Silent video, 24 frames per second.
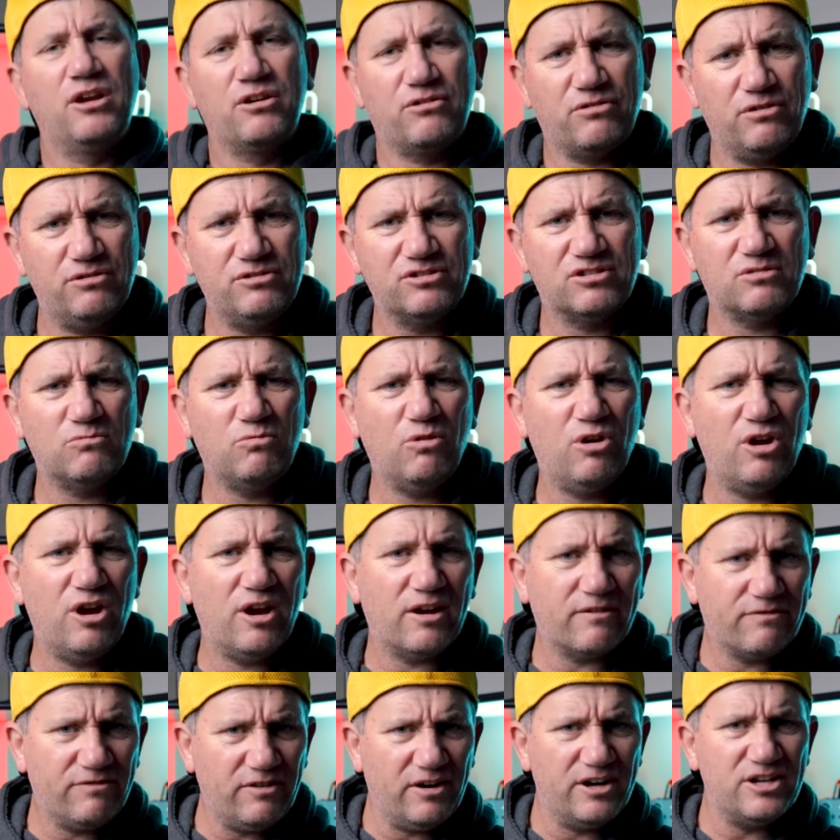cruise to
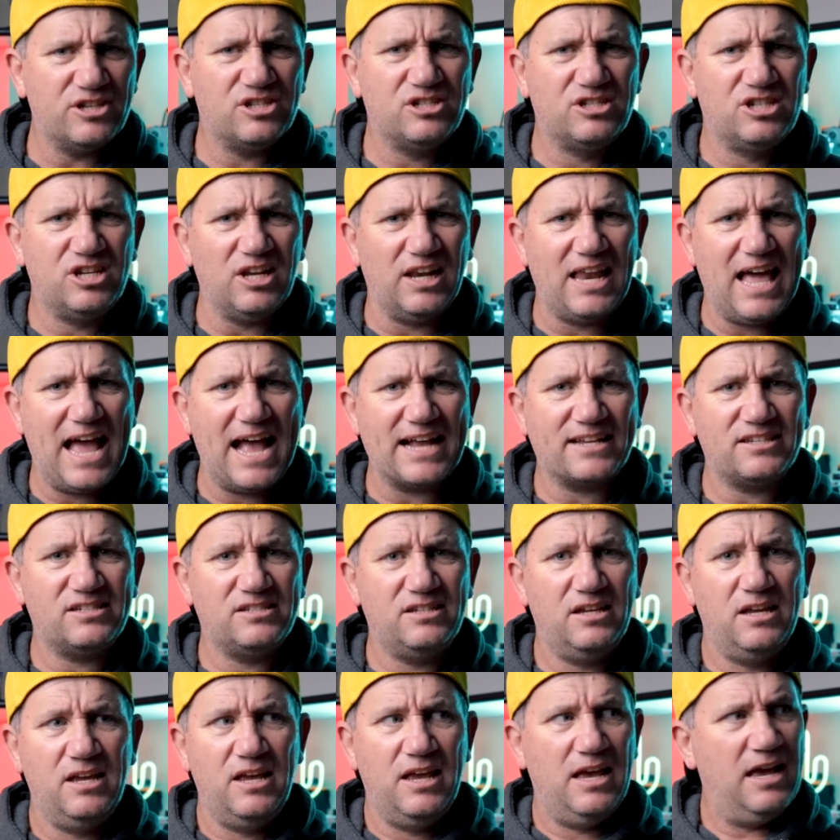work, very chillaxed.